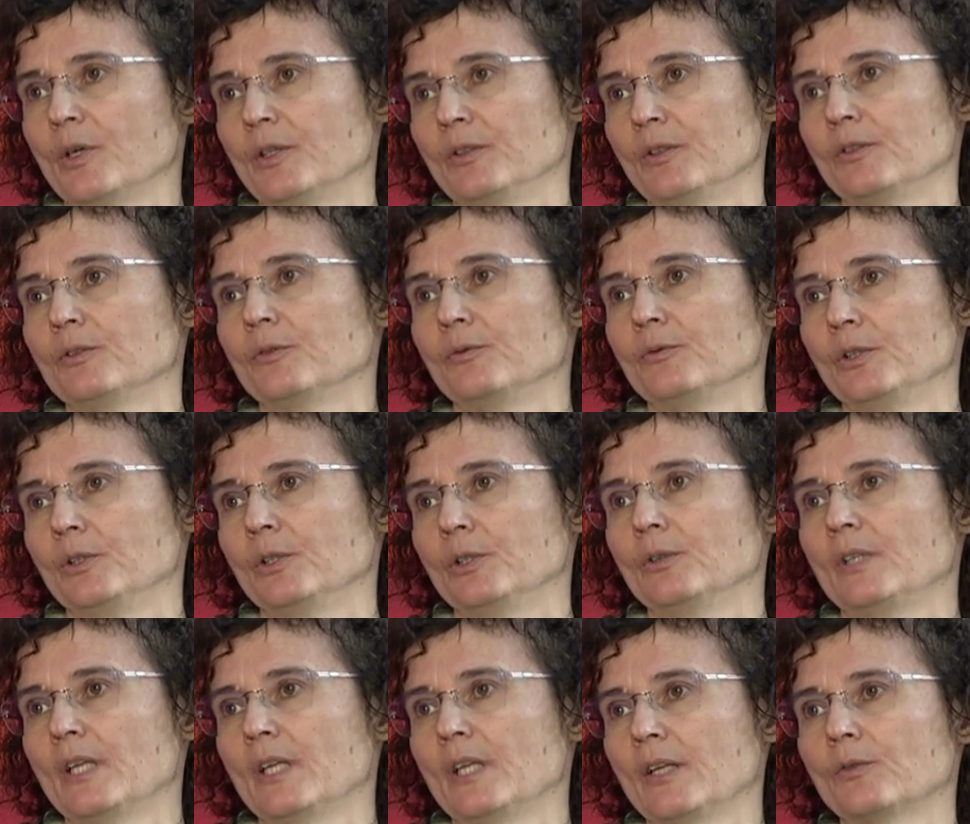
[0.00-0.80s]
you know,
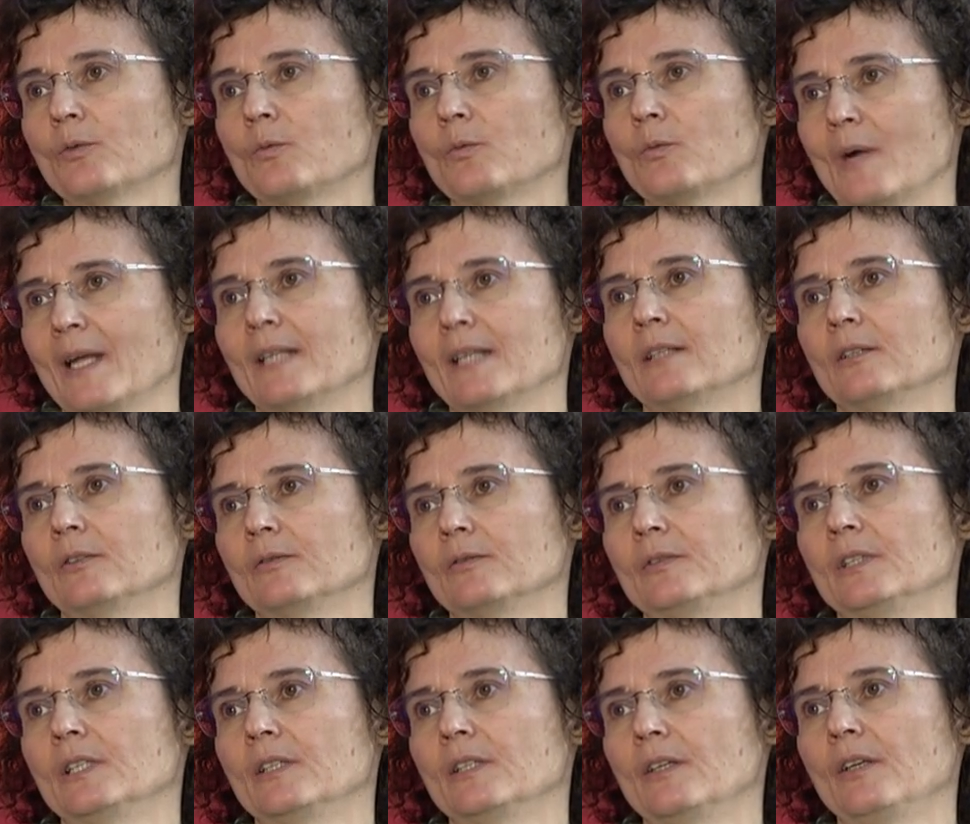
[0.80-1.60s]
basic level,
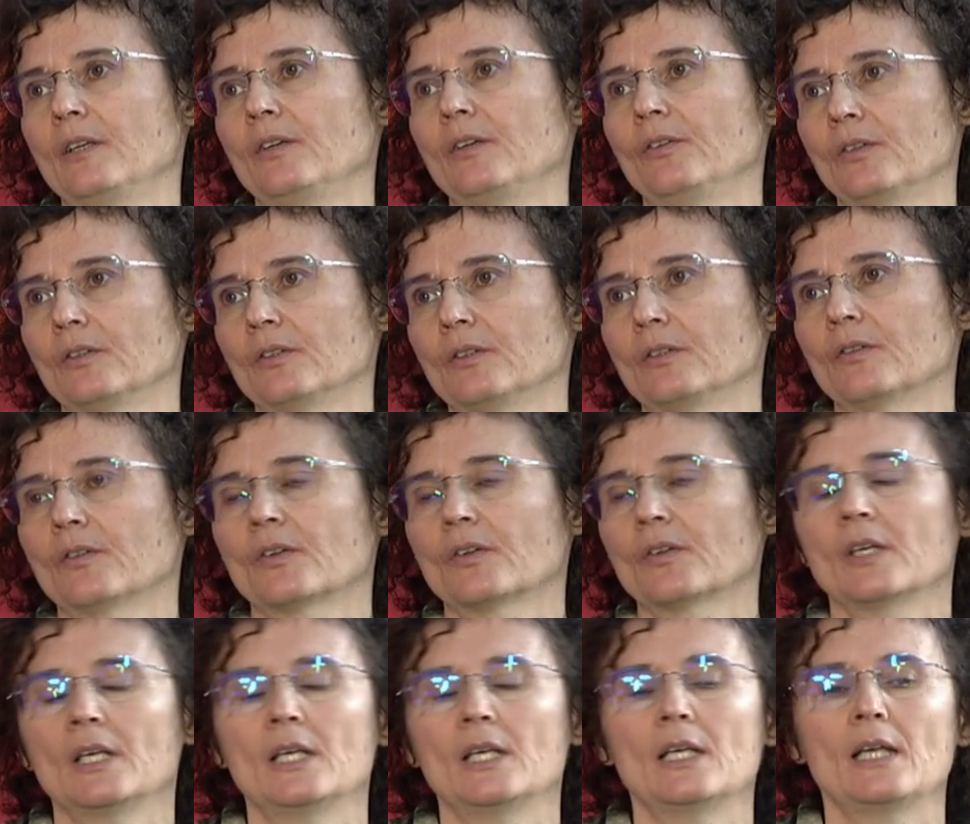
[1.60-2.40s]
but at the
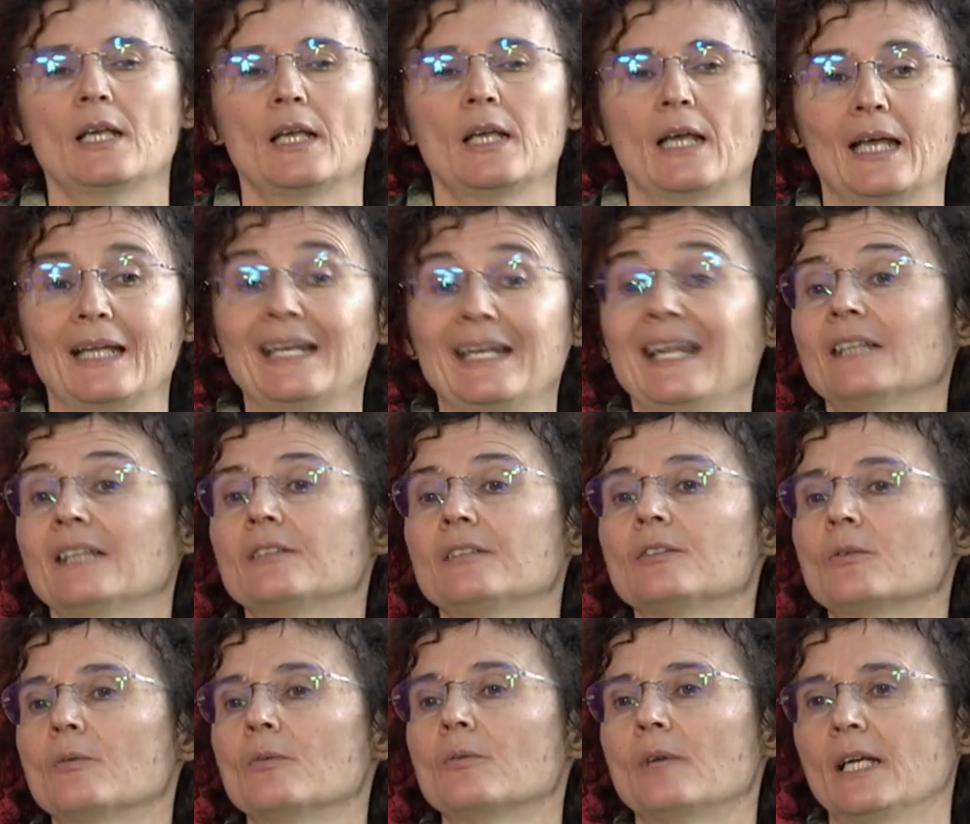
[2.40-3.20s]
behavioral level,
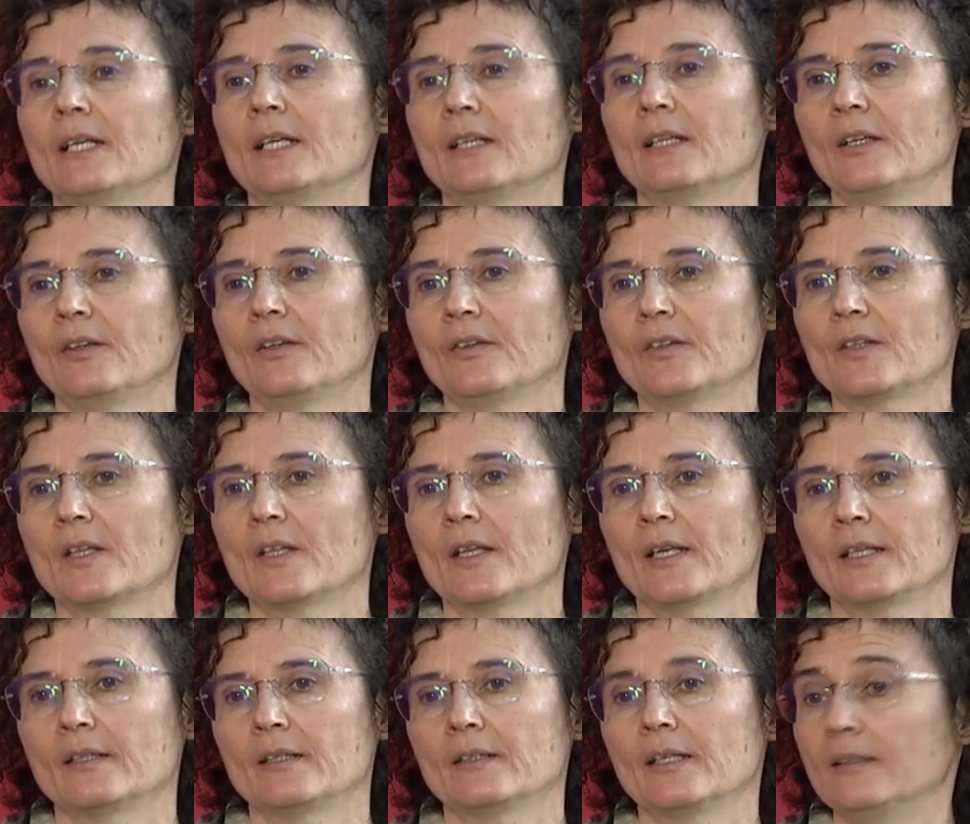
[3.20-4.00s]
we know
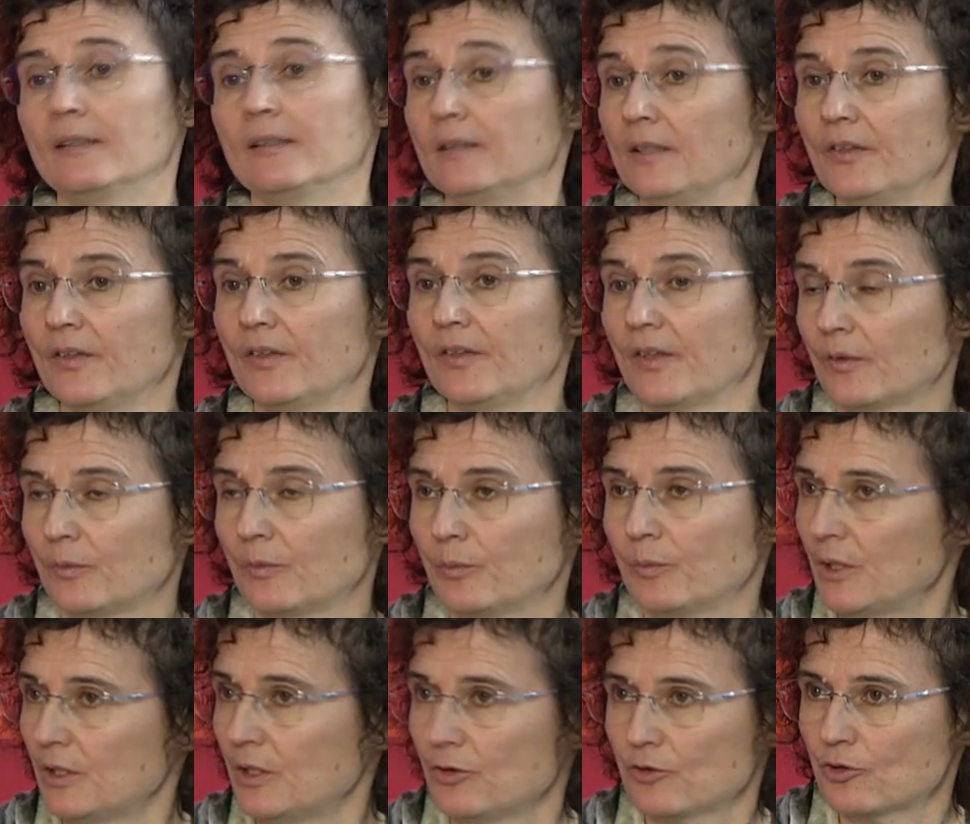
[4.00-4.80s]
that
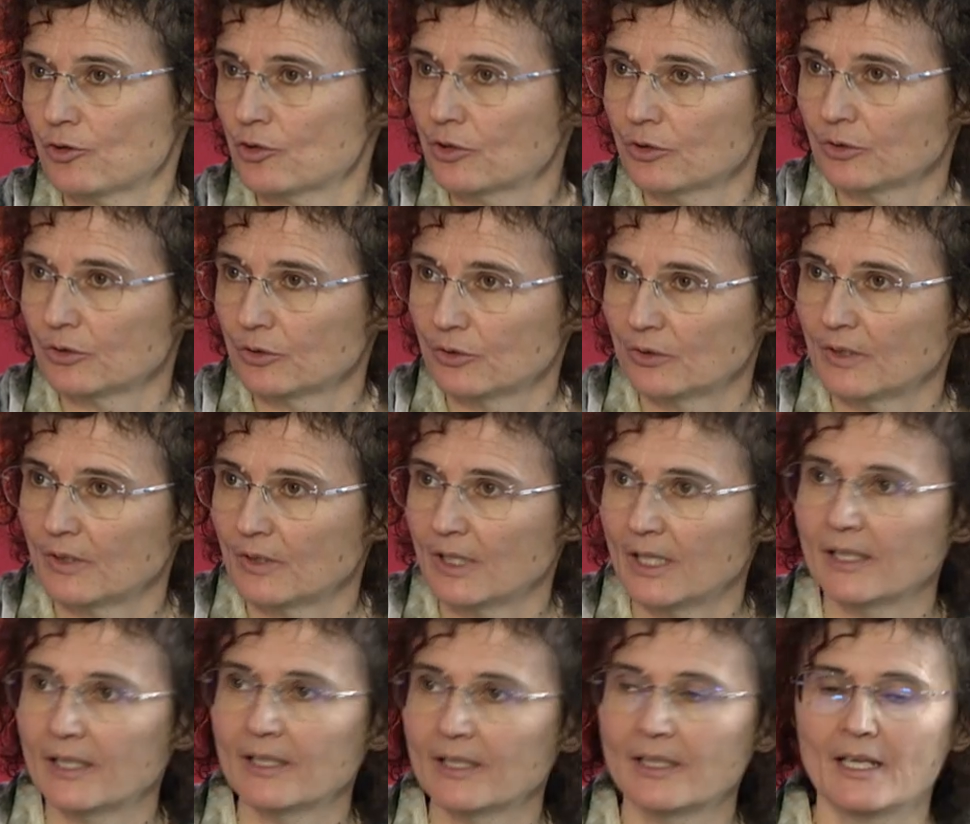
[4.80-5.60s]
sleep has all
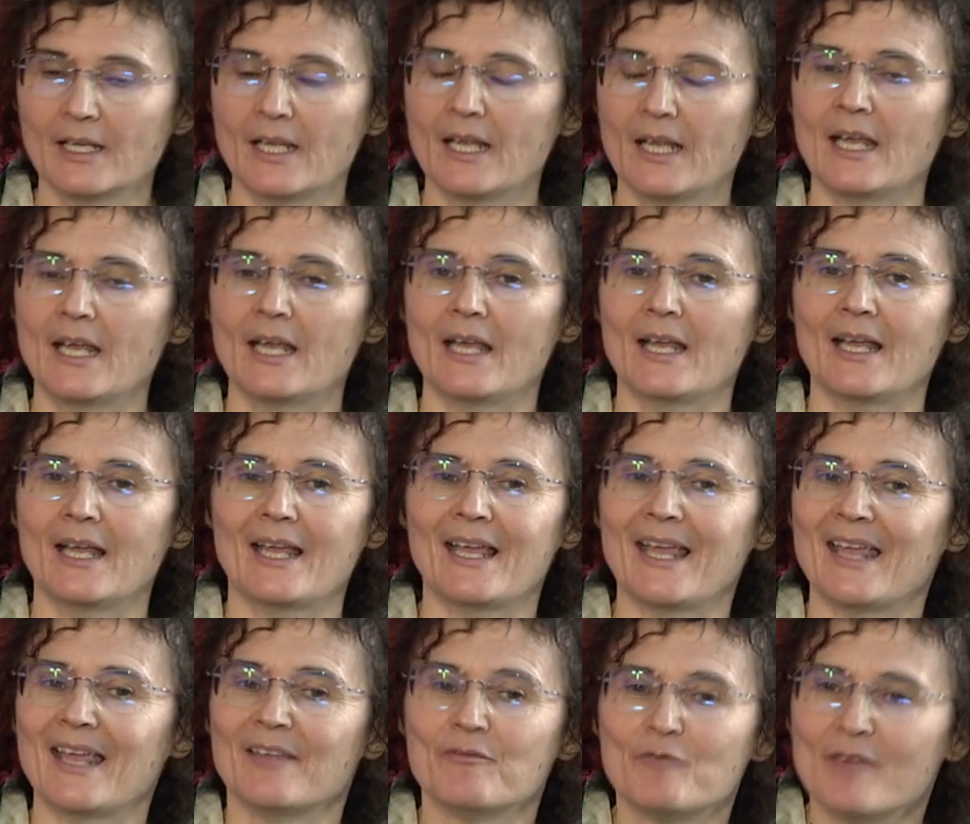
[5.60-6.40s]
these
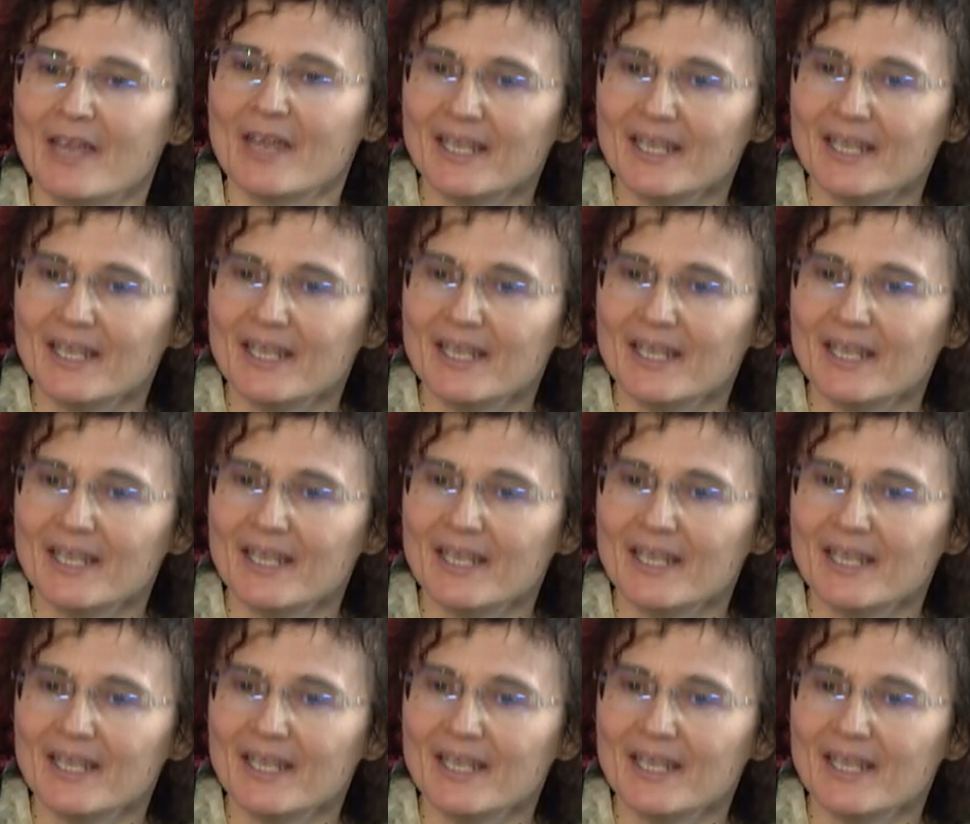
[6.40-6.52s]
advantages.